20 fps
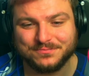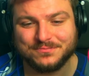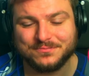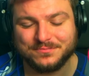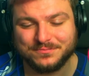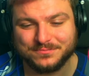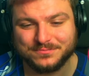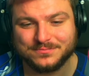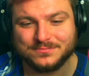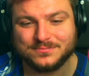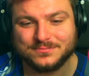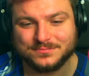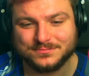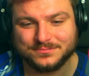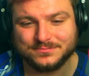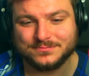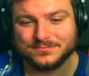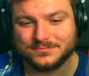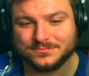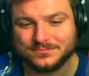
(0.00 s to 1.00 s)

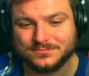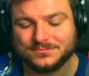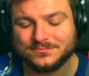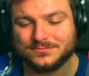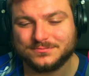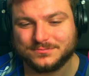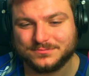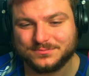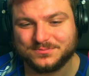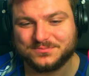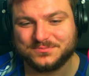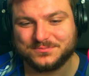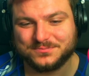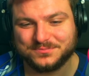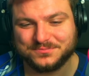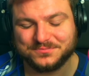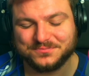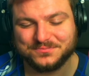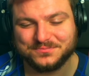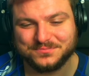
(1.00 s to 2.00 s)

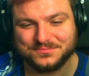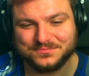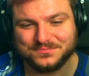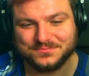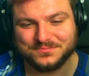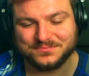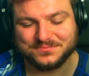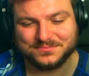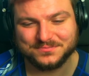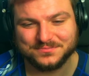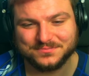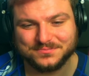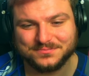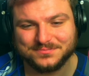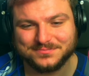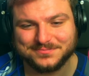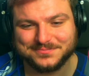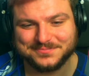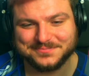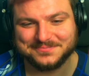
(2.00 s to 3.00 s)

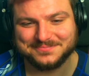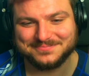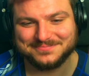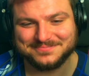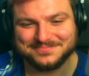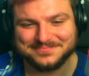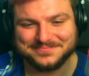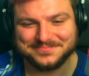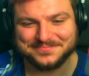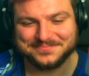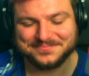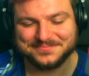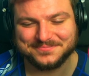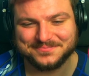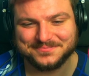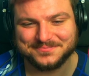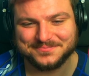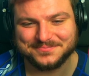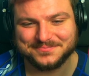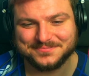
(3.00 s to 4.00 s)

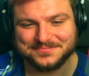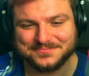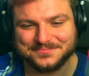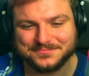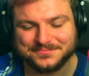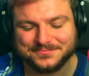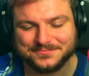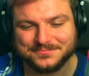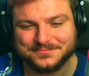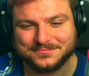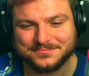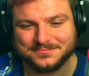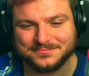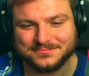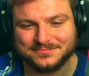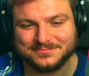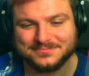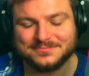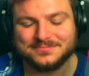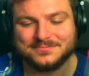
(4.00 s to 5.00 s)

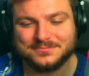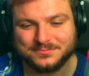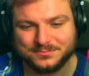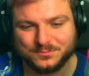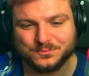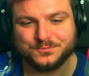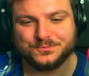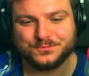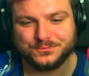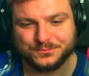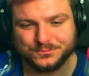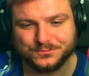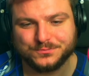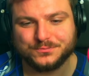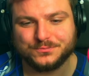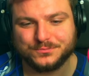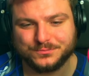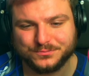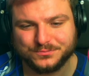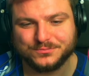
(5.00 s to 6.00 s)

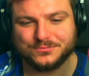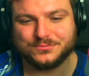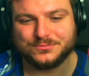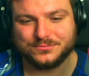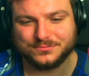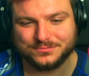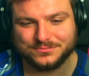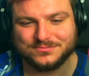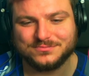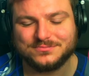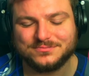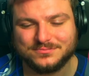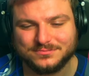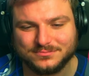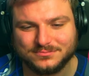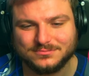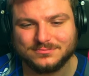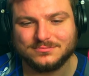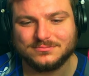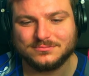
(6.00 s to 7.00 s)

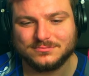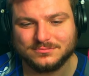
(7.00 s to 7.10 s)
No words are spoken by the person on screen.